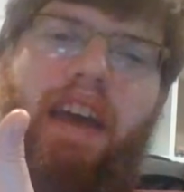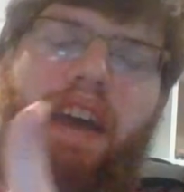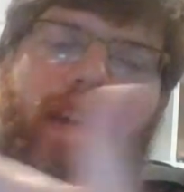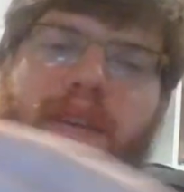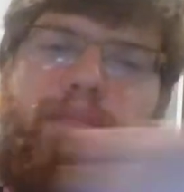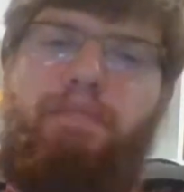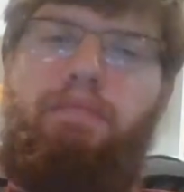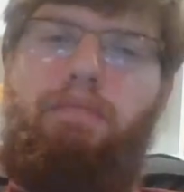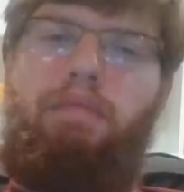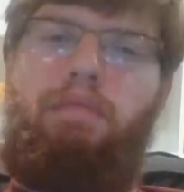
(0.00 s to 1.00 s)
a
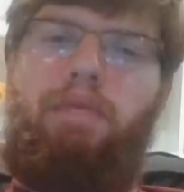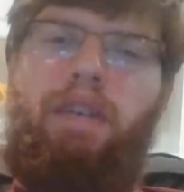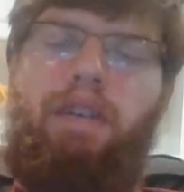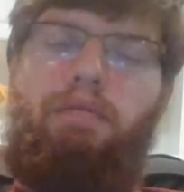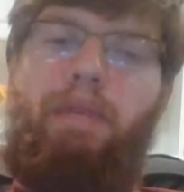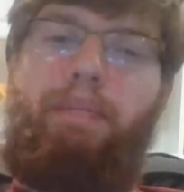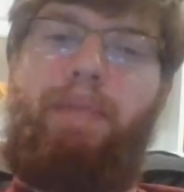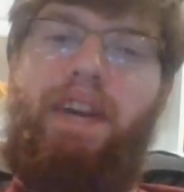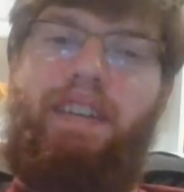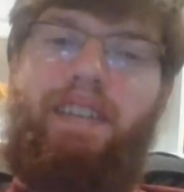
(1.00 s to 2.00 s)

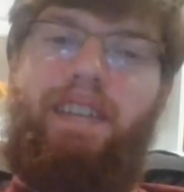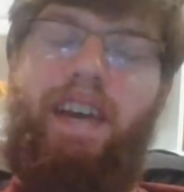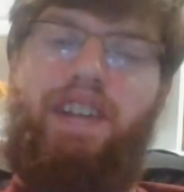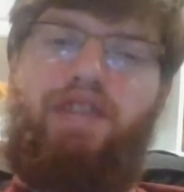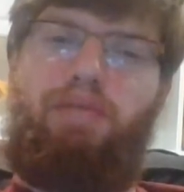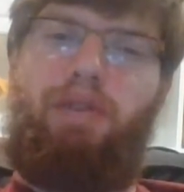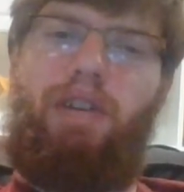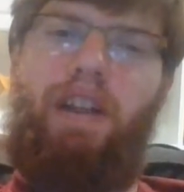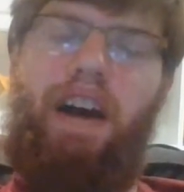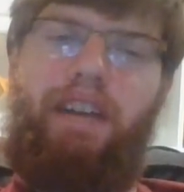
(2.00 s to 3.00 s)
wimpy
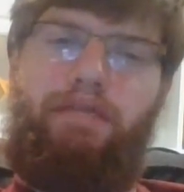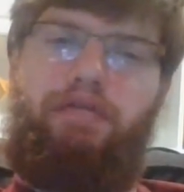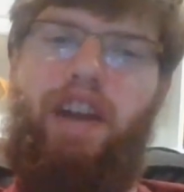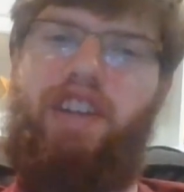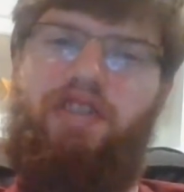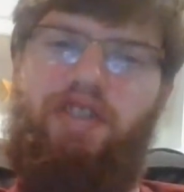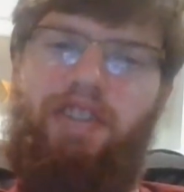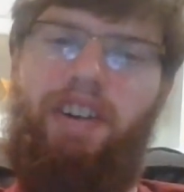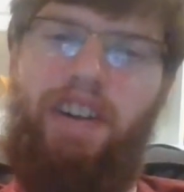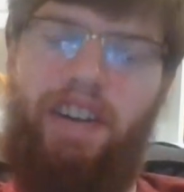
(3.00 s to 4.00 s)
intellectual on
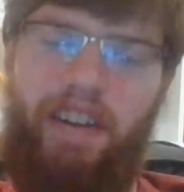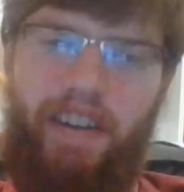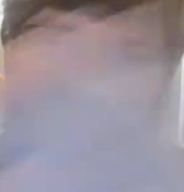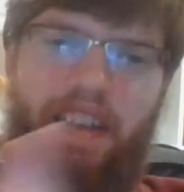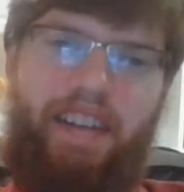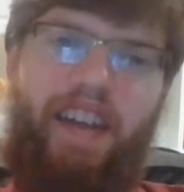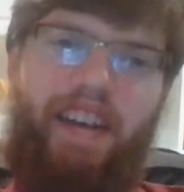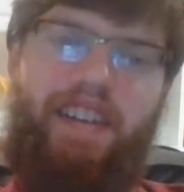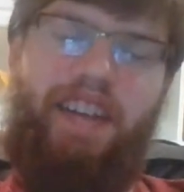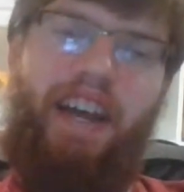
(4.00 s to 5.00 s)
Frasier. That's
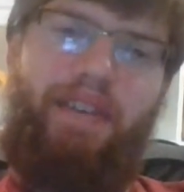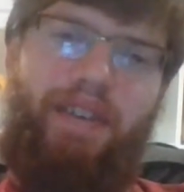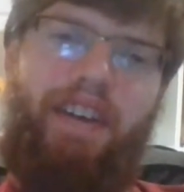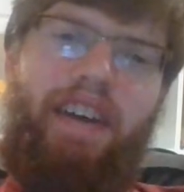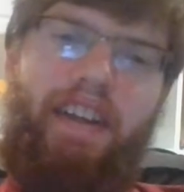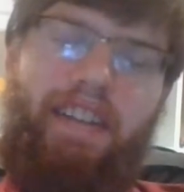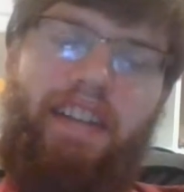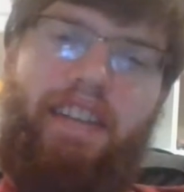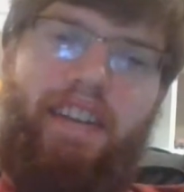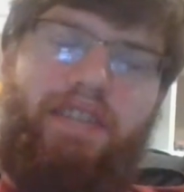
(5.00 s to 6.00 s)
actually
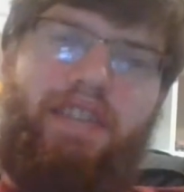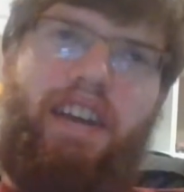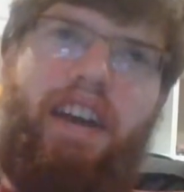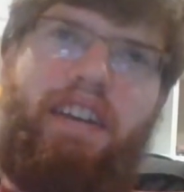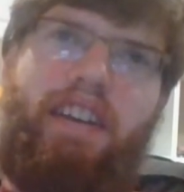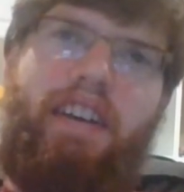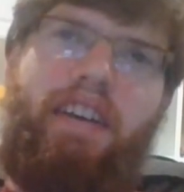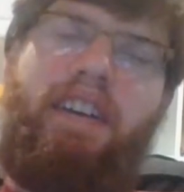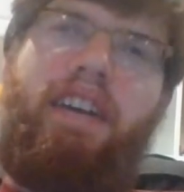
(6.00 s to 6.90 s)
that's an interesting idea.